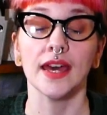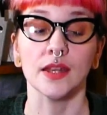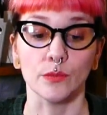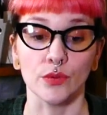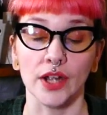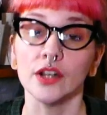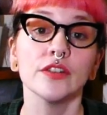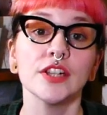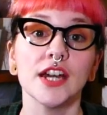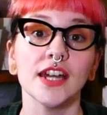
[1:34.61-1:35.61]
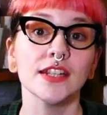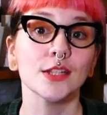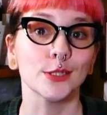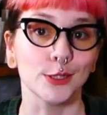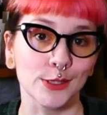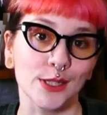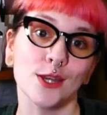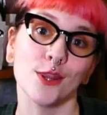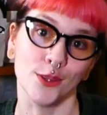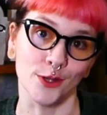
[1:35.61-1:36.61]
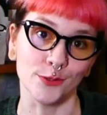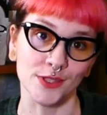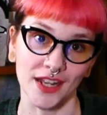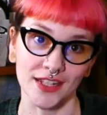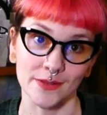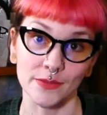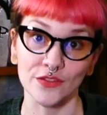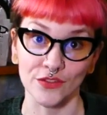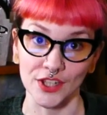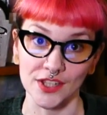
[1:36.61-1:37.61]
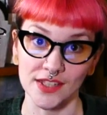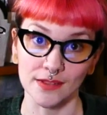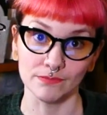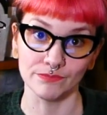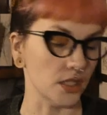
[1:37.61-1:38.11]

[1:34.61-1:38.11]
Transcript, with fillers: and prioritise looking at those items first.